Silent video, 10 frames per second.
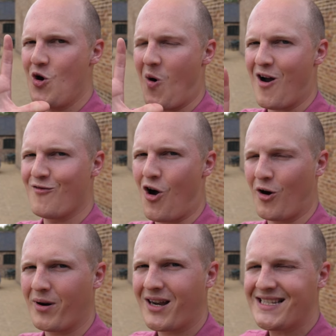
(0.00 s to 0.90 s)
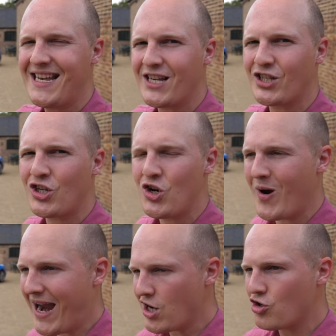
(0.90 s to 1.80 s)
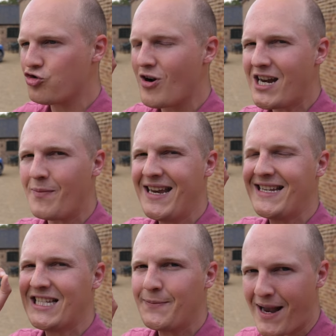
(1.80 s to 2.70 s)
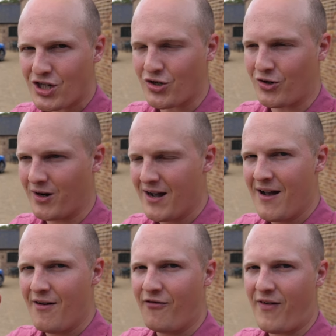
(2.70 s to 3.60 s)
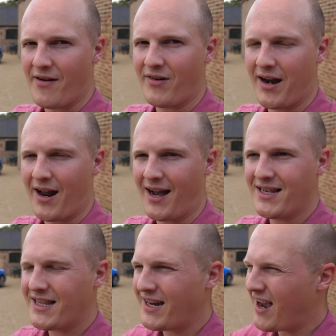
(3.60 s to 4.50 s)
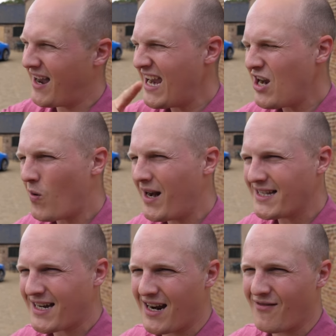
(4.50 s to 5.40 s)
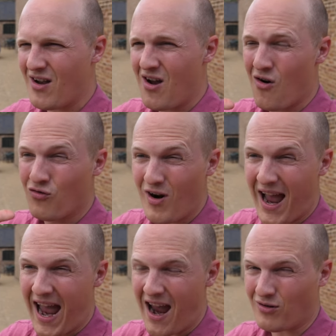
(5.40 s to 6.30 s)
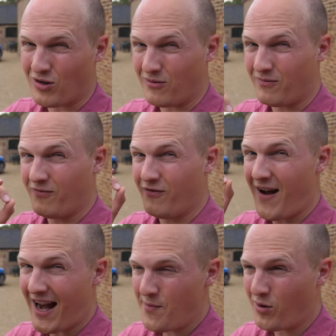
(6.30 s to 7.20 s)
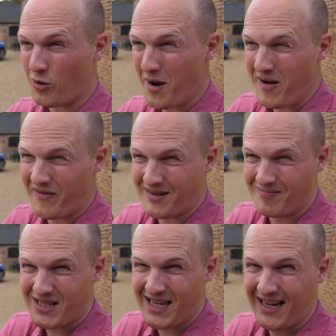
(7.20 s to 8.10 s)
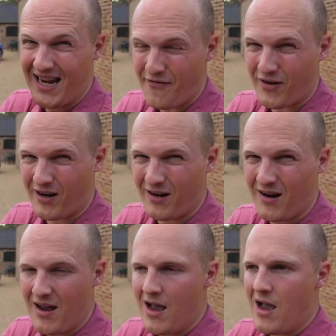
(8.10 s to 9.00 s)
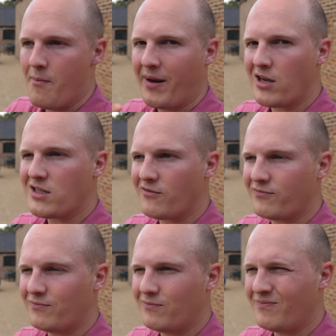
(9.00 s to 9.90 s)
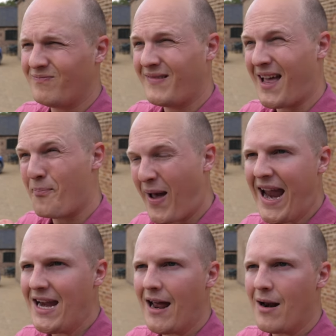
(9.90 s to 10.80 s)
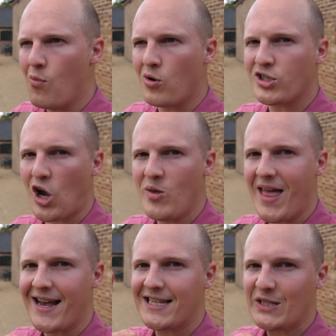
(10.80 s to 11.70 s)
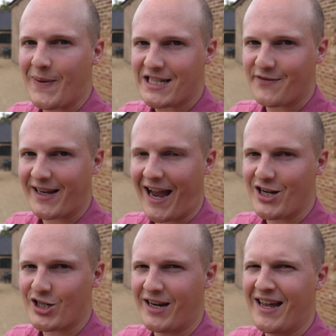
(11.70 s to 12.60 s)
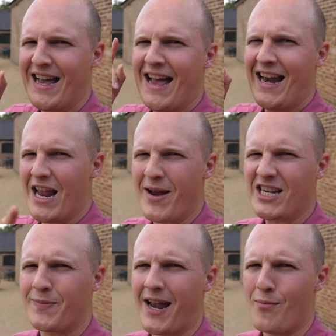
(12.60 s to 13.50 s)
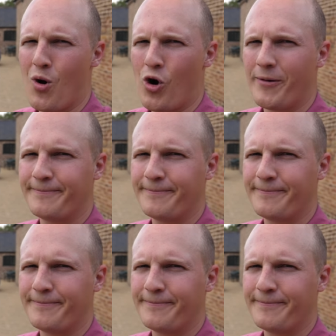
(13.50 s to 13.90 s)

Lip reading: you are wrong, because these are two incredibly special 599s that are equally as kind of rare or valuable or maybe even significant because of their paint and more so their specification. Let me explain more.